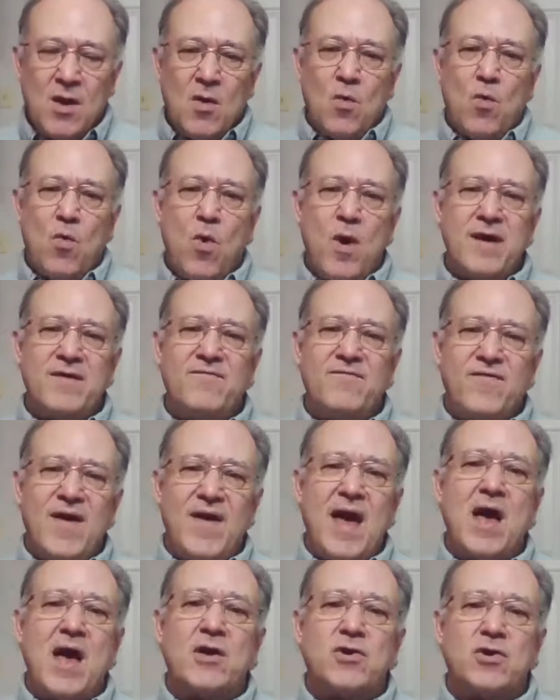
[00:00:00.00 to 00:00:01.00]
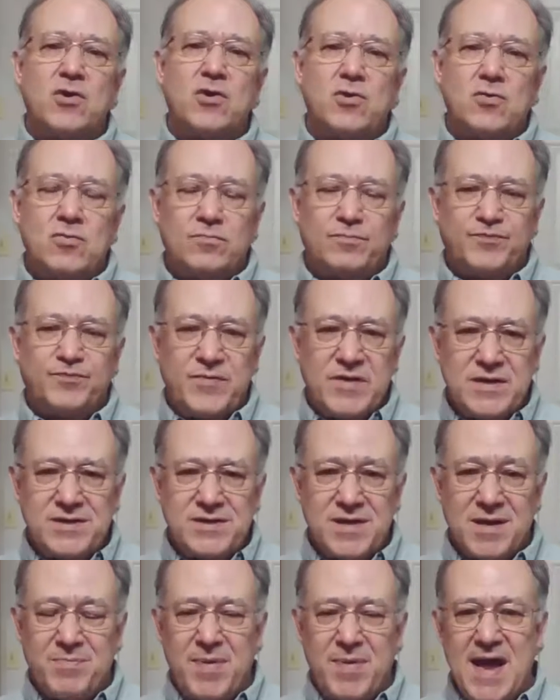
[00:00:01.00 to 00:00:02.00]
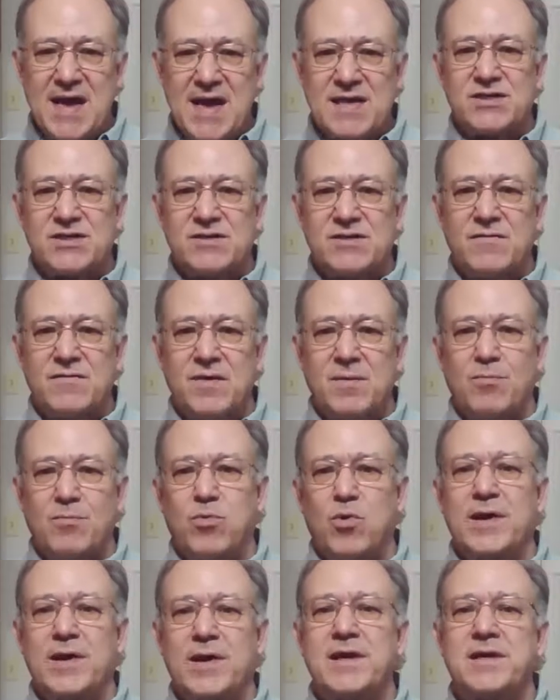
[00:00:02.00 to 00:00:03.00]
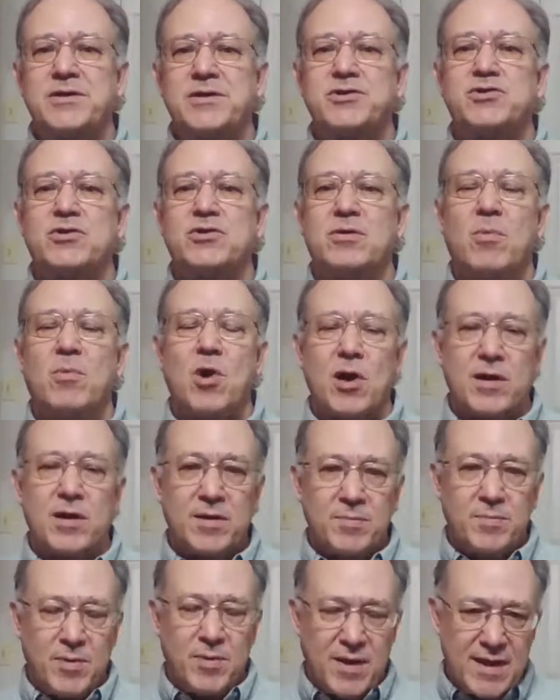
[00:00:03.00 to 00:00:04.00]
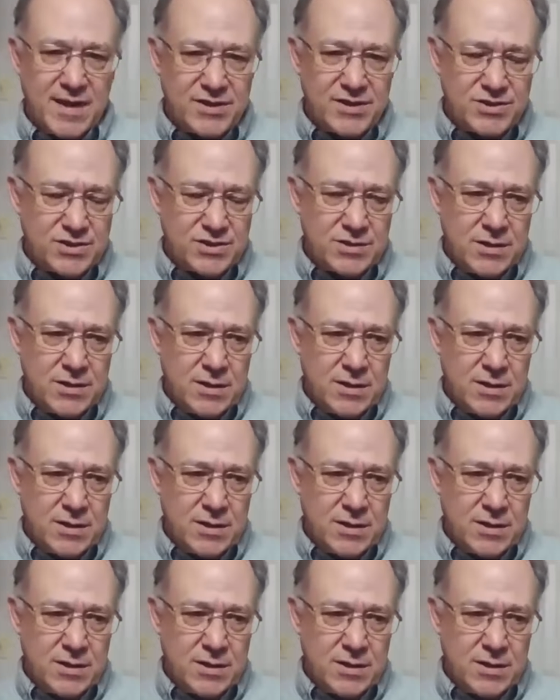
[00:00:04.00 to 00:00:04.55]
What value is Onpassive bringing to the marketplace?